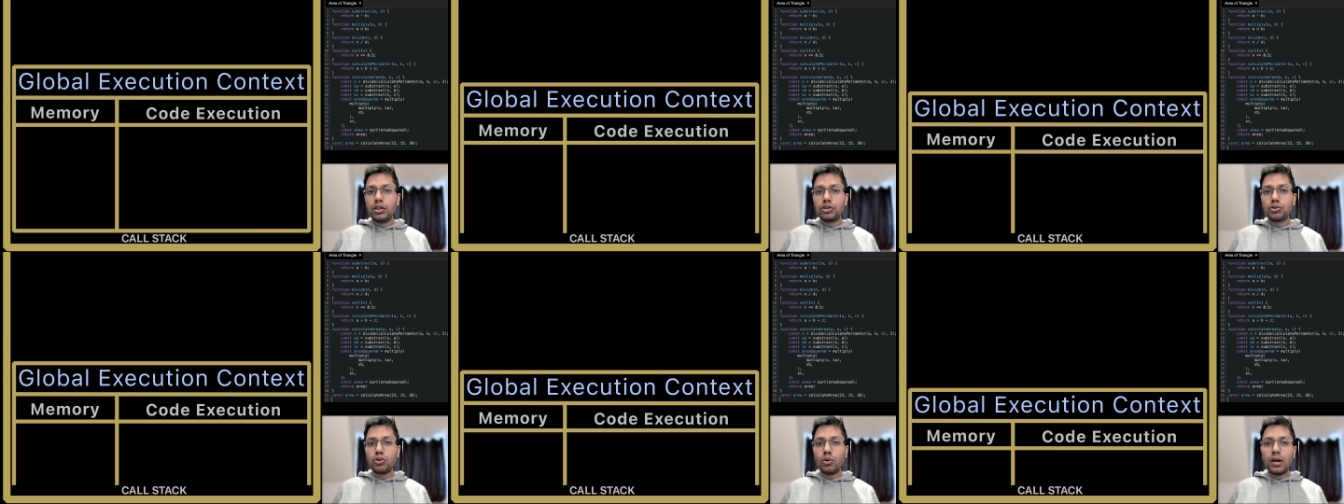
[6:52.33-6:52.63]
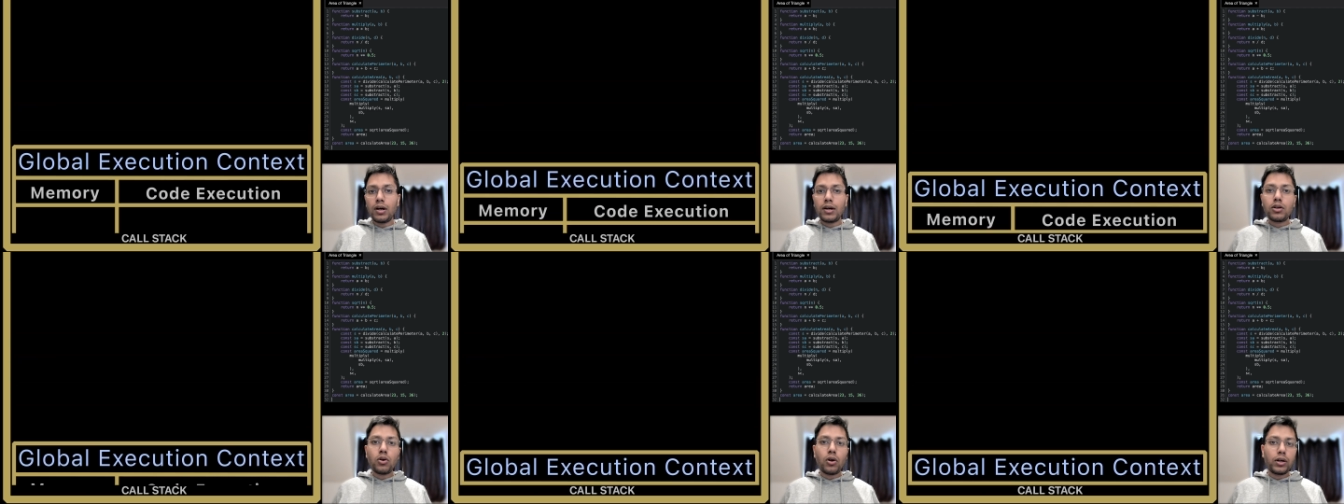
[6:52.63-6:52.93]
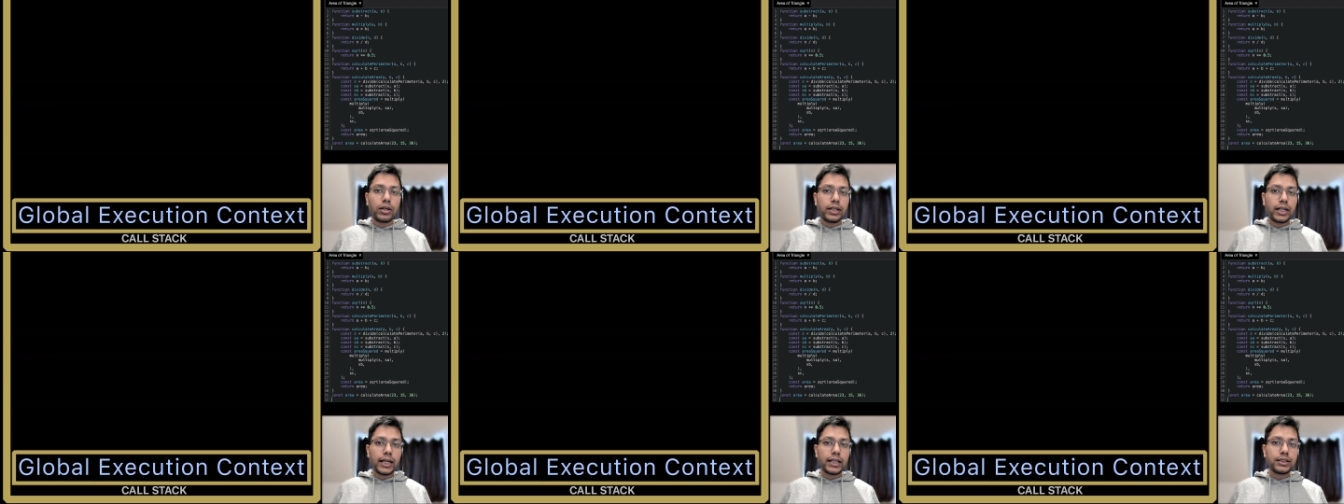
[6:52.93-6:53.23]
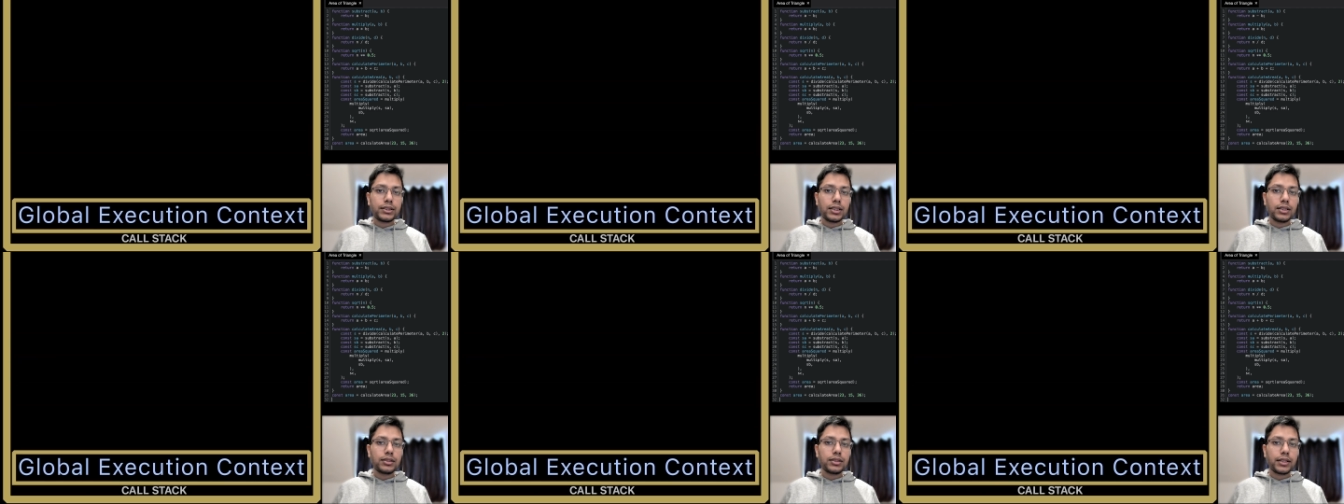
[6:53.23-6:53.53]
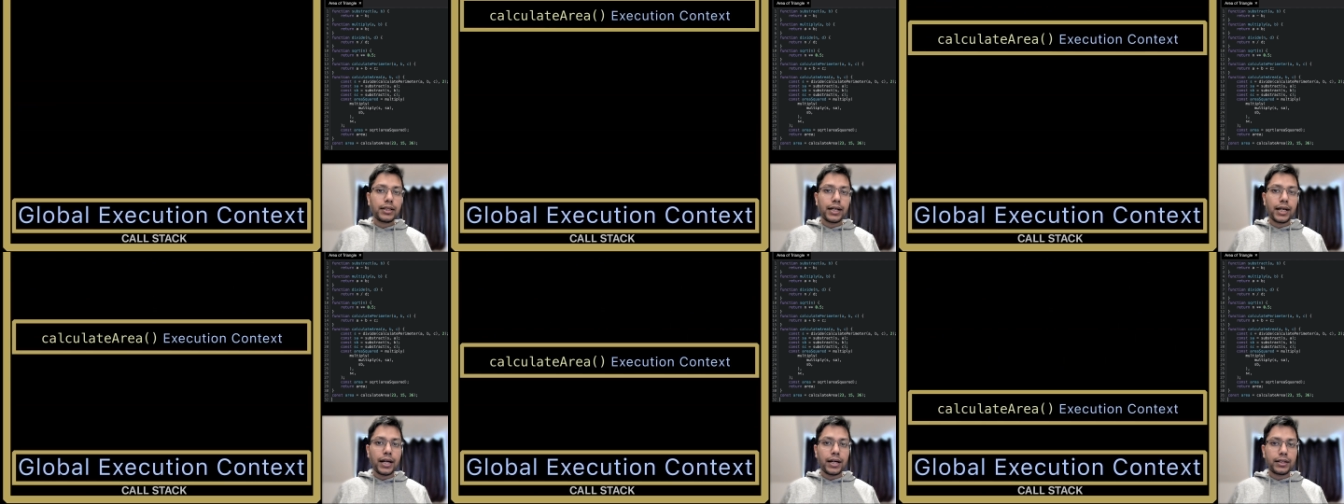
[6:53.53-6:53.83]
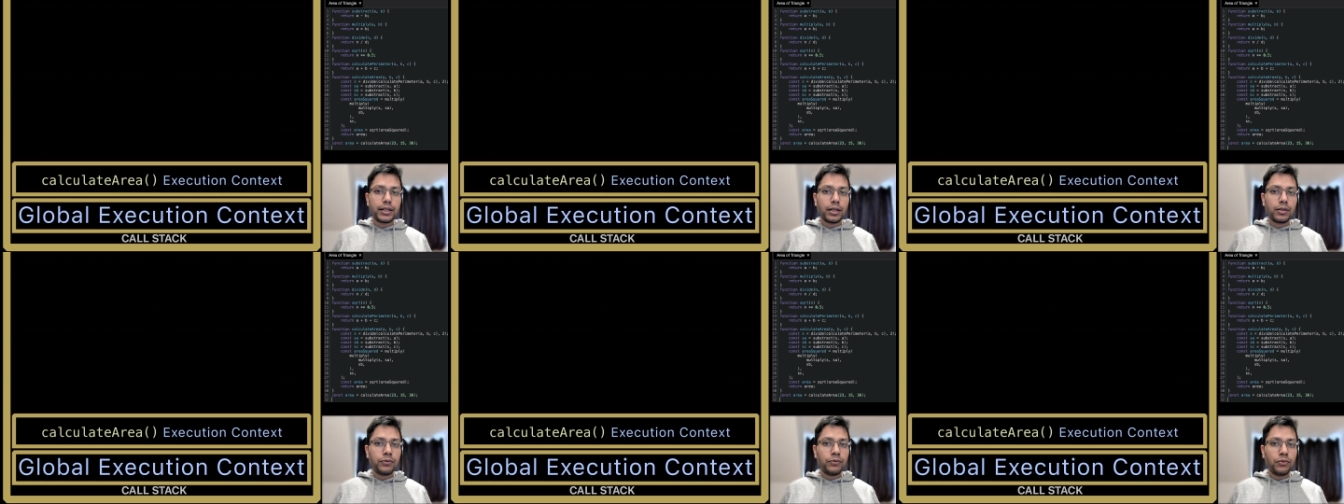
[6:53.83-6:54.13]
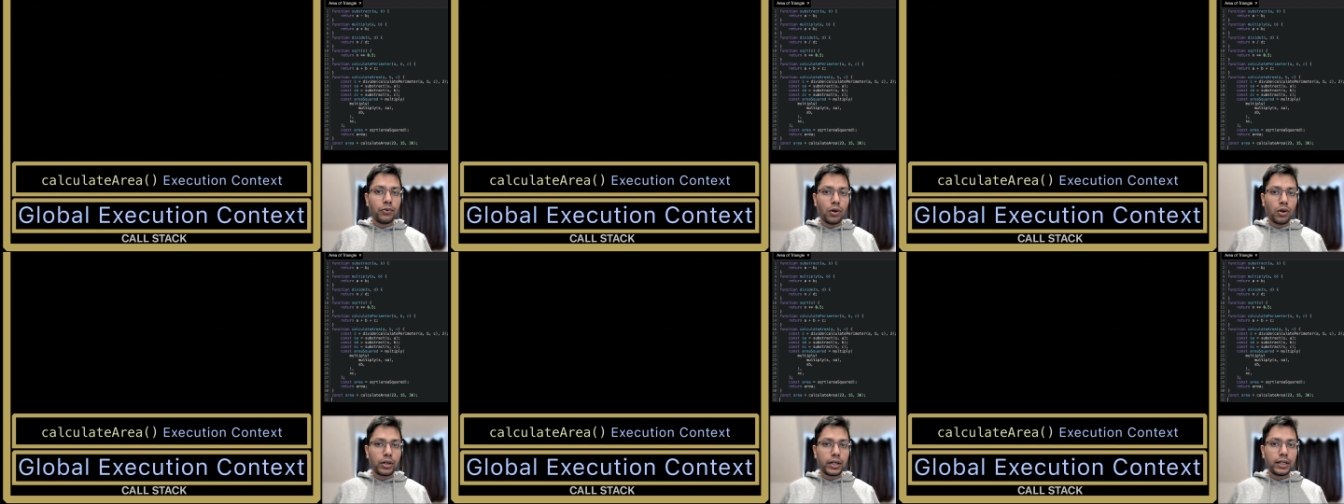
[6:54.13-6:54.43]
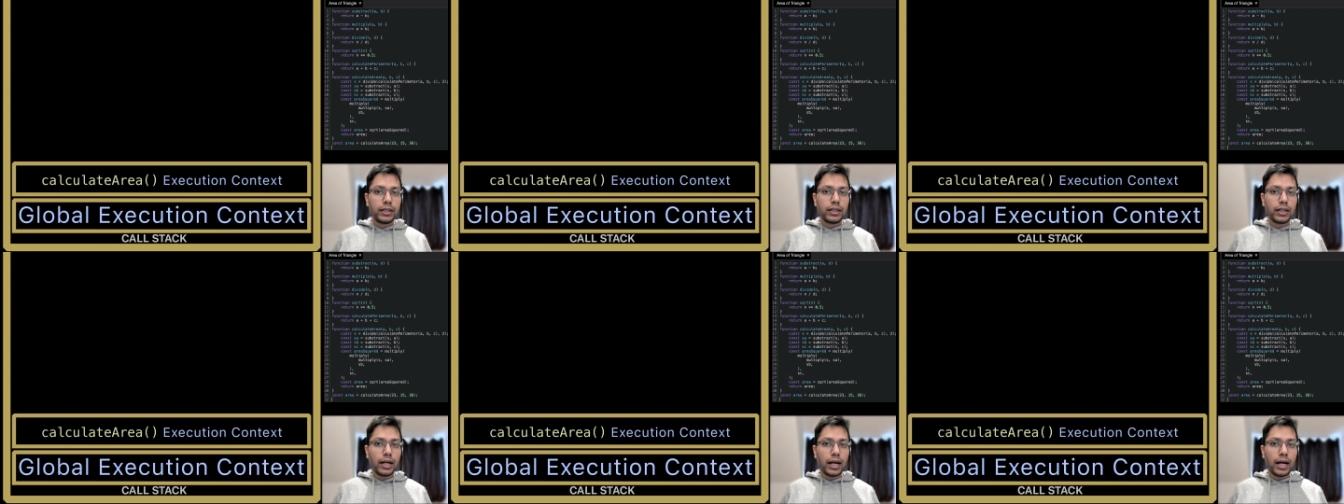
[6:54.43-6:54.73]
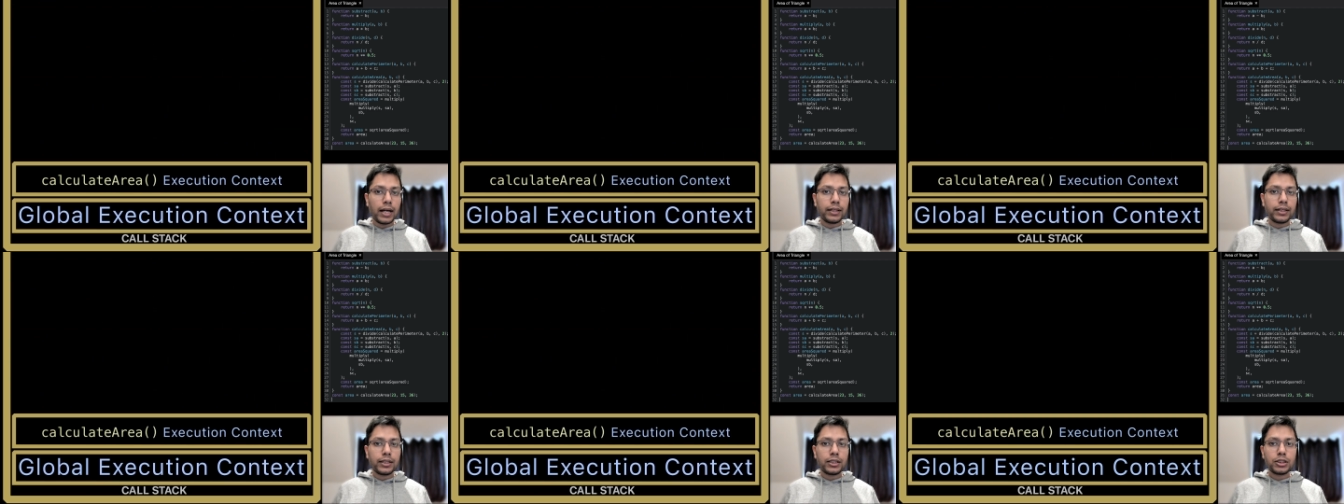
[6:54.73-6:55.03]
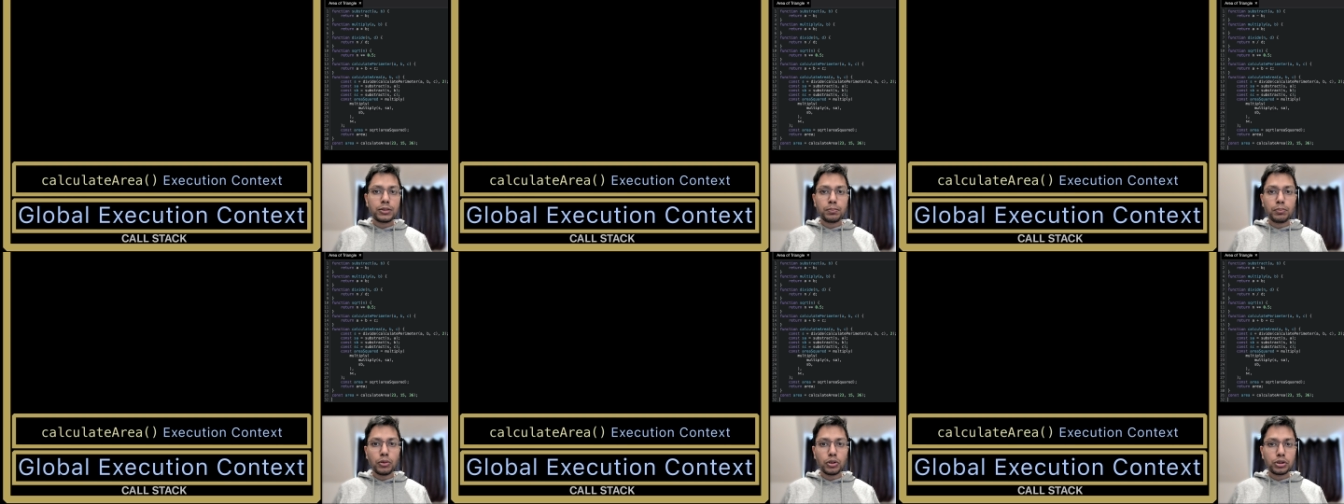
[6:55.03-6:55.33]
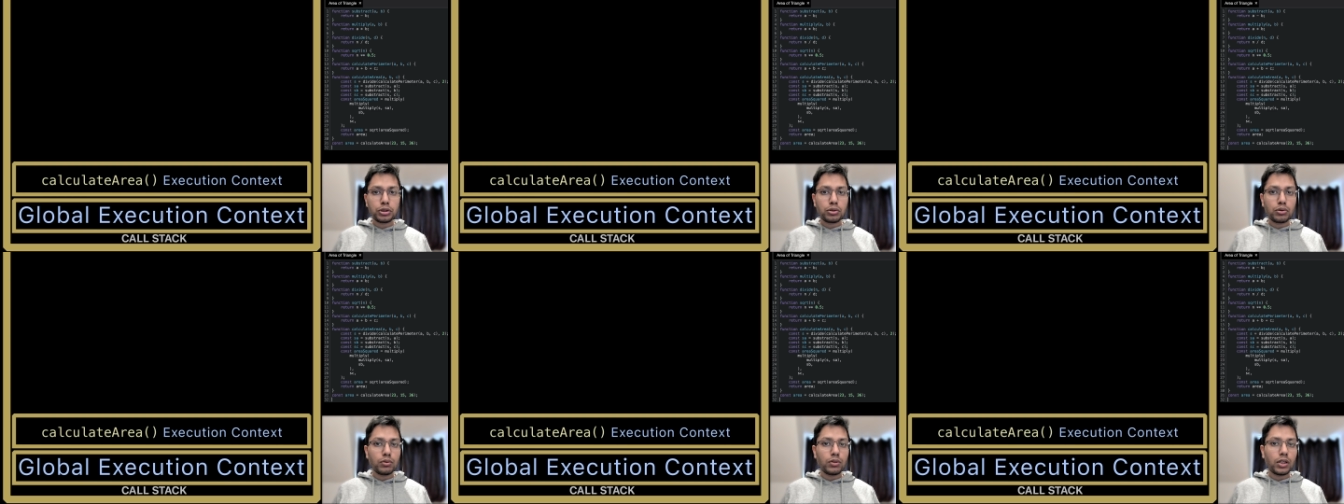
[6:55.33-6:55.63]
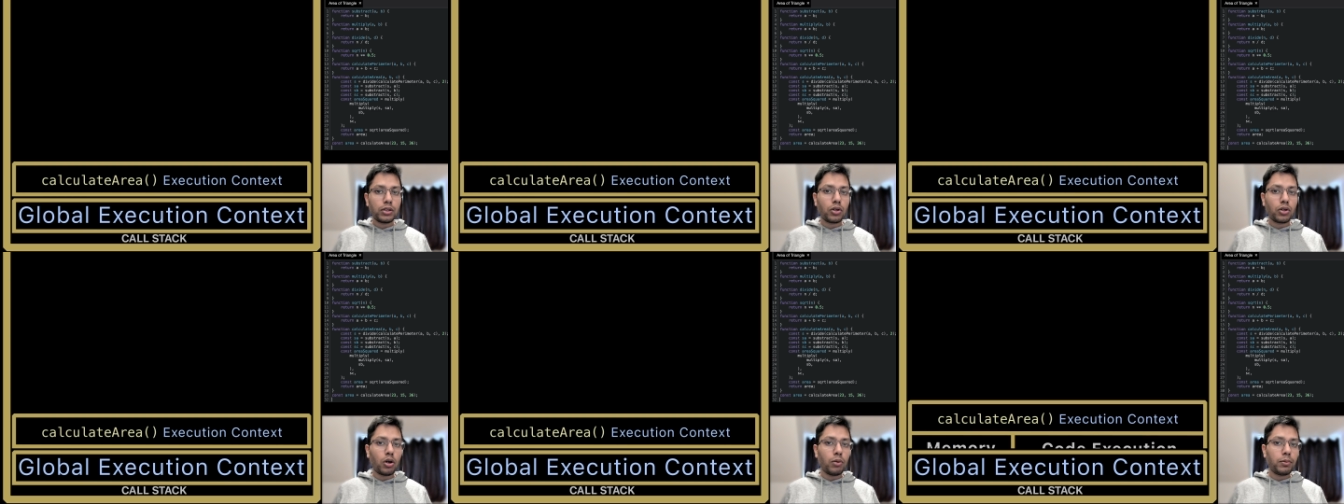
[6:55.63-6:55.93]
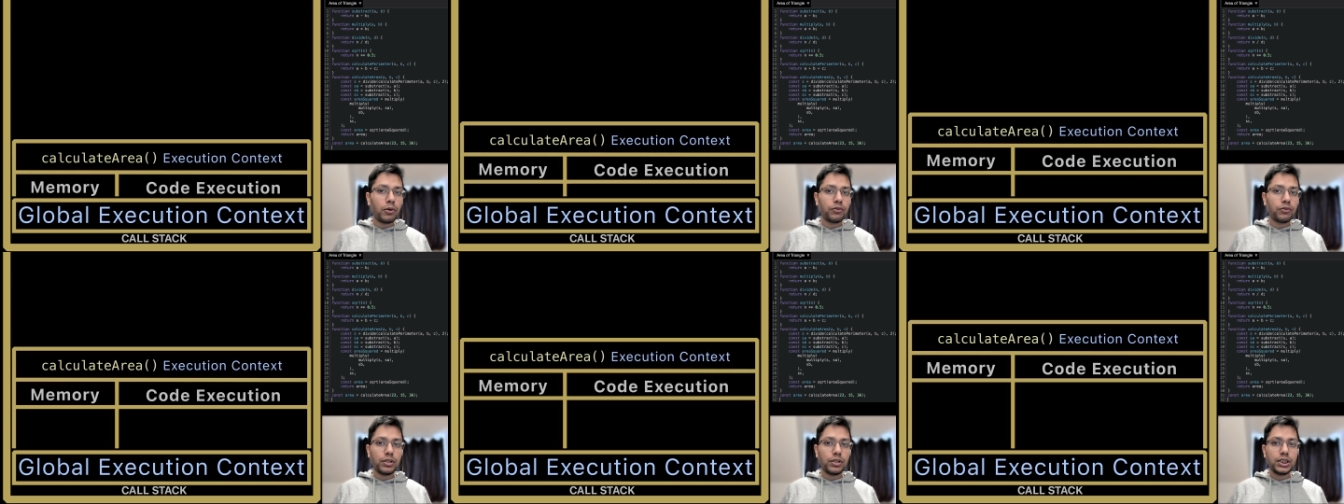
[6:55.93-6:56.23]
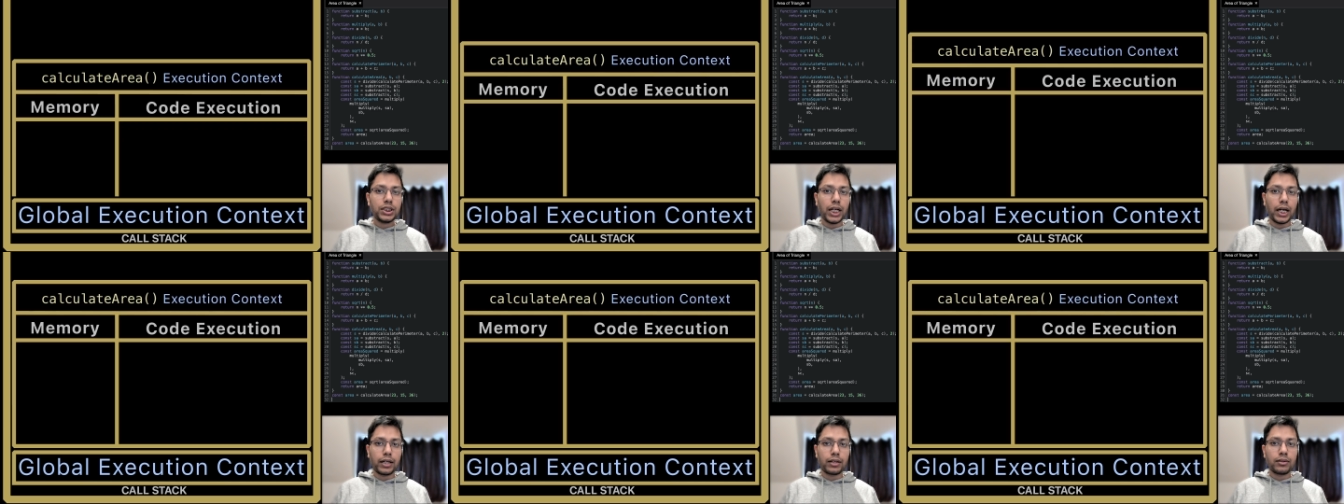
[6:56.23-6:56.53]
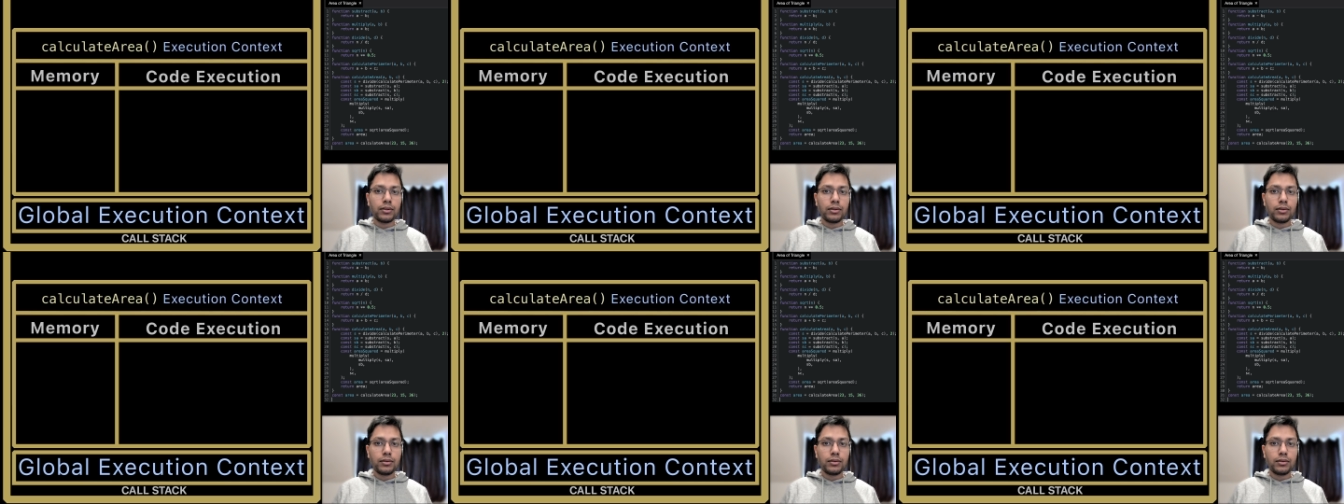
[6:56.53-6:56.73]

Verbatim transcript: so a context is created for it and it's pushed to the top of the stack.